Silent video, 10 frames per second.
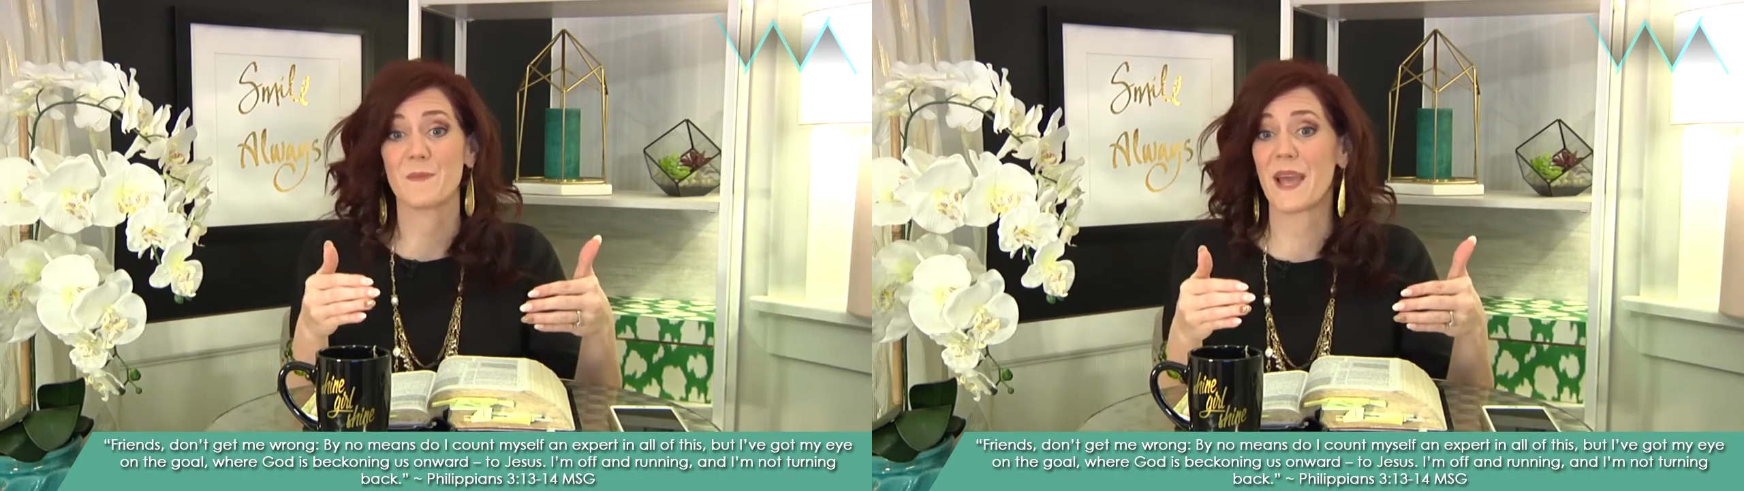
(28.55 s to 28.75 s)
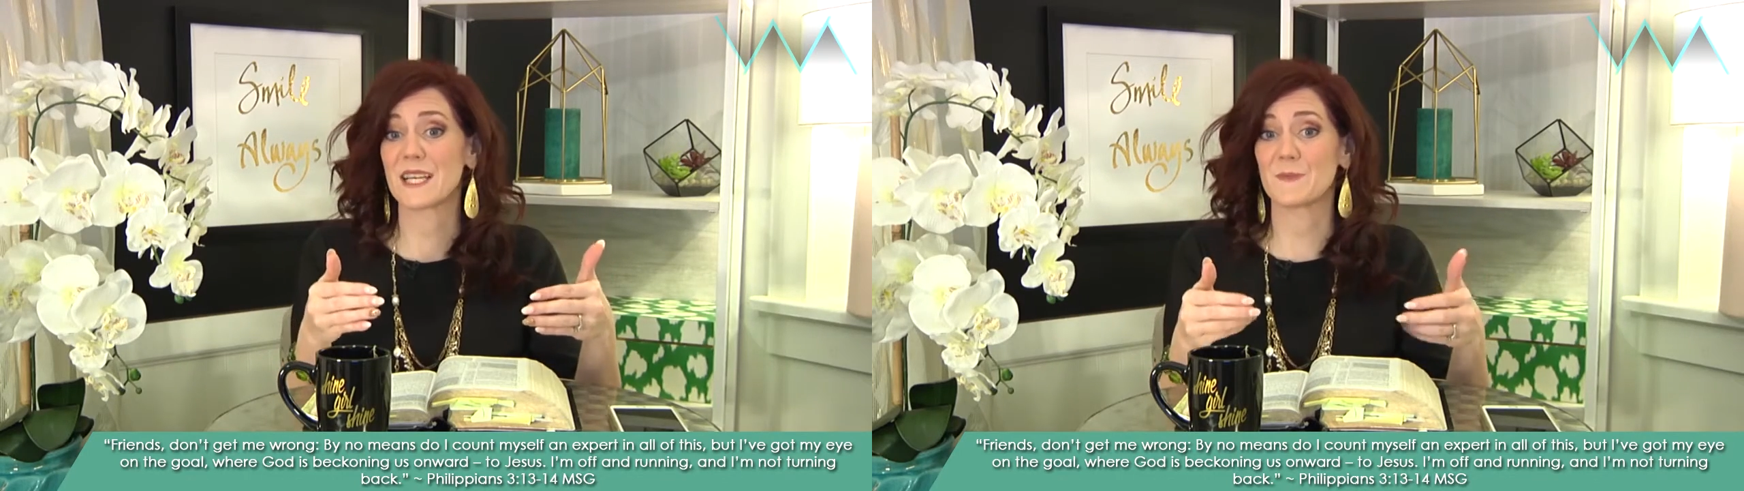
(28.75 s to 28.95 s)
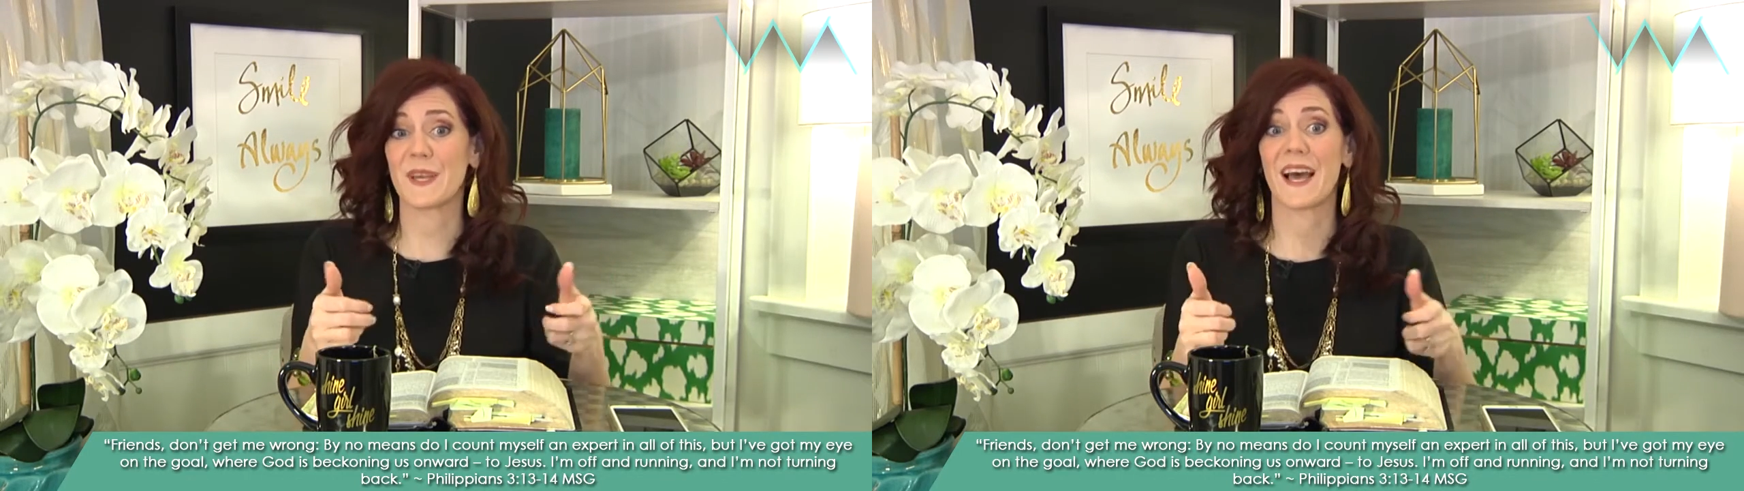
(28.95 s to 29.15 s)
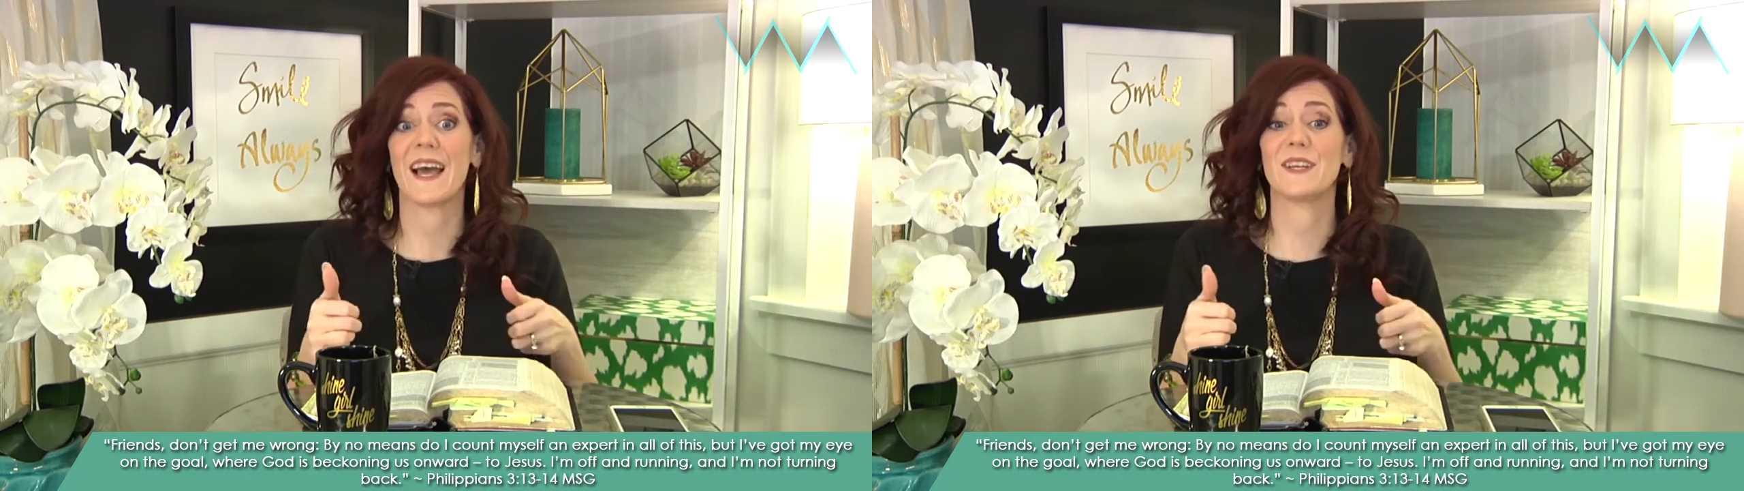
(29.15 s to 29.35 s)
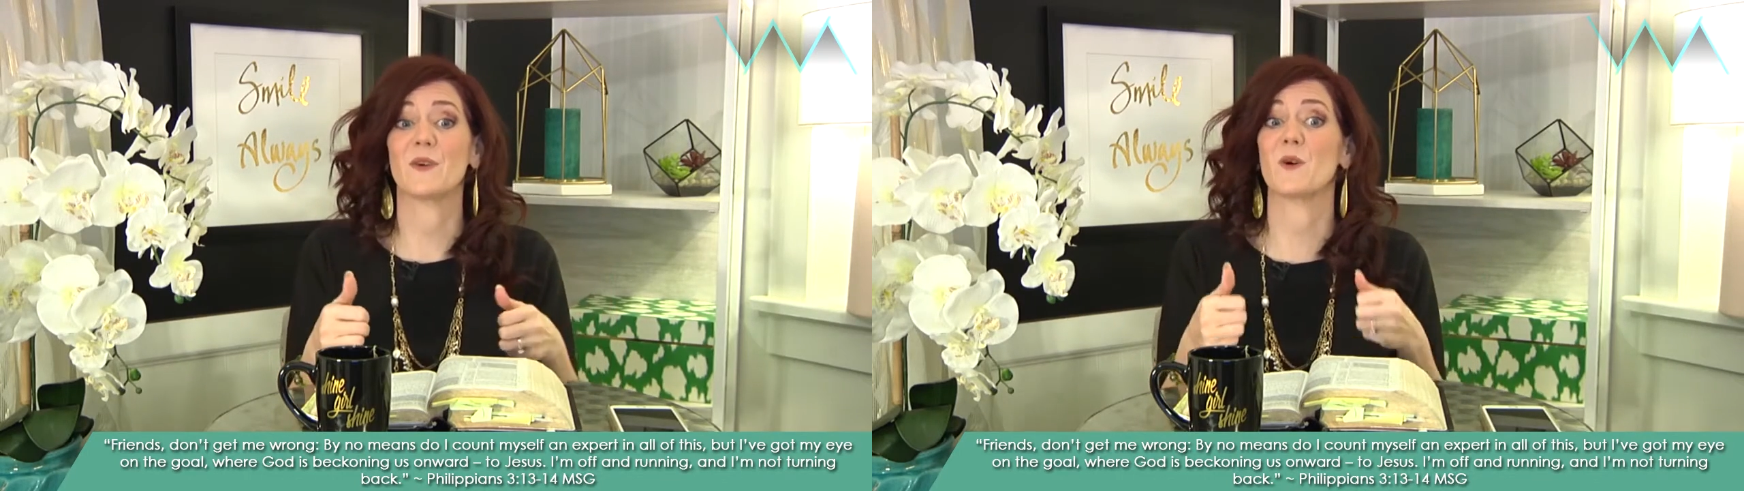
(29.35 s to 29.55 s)
past
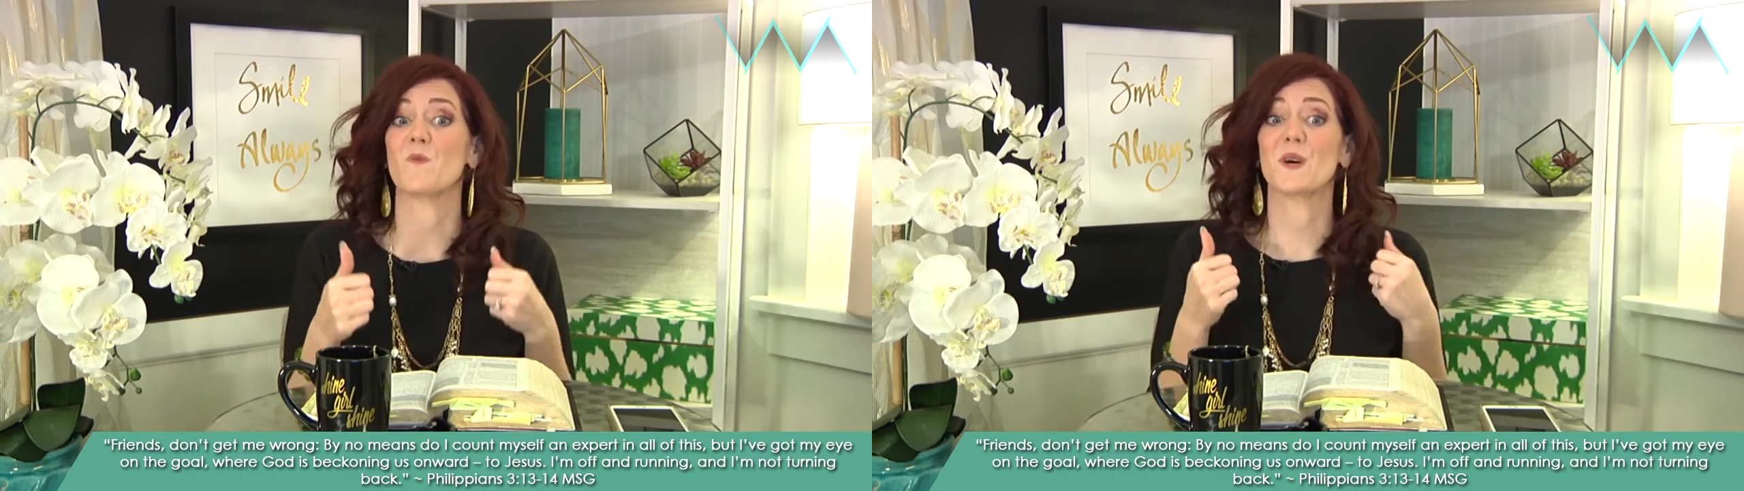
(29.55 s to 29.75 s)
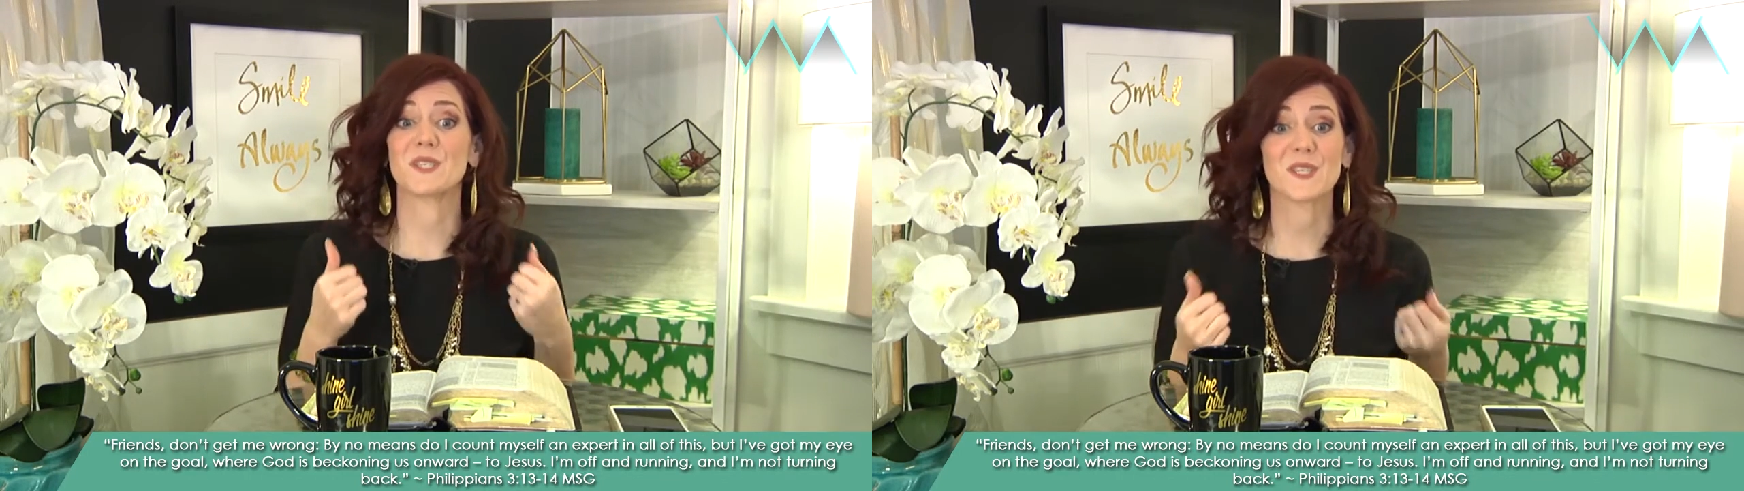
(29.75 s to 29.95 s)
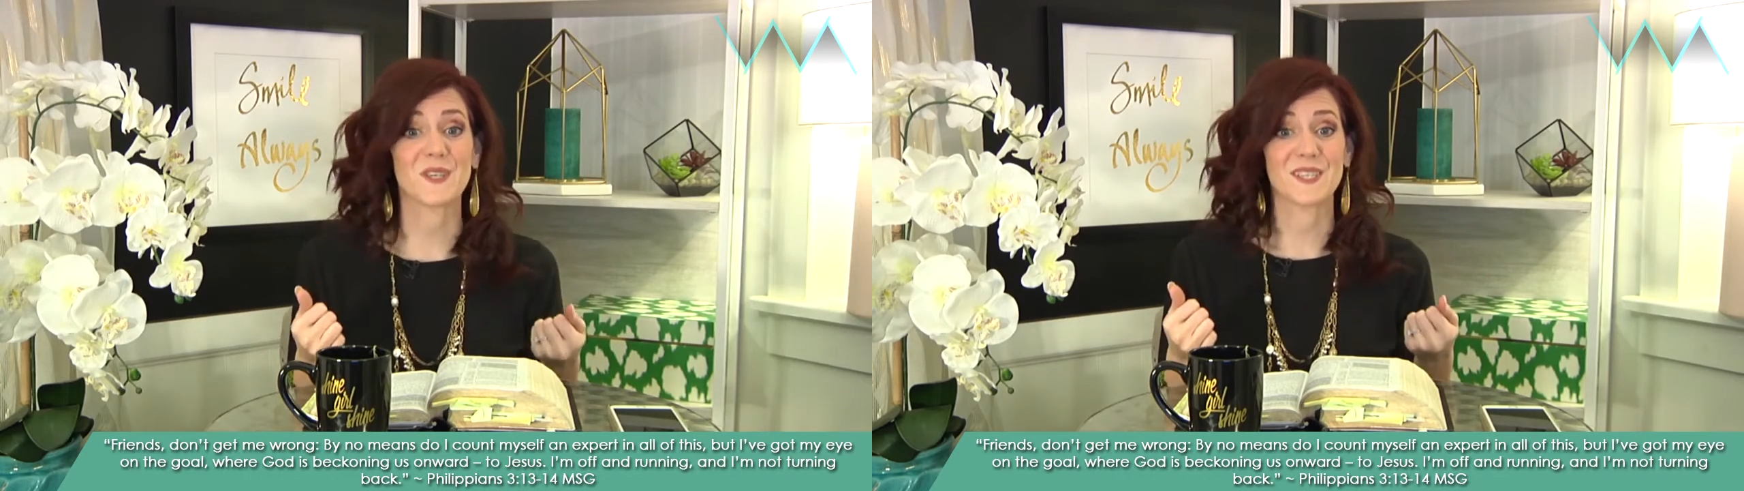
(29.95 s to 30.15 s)
behind or it wasn't going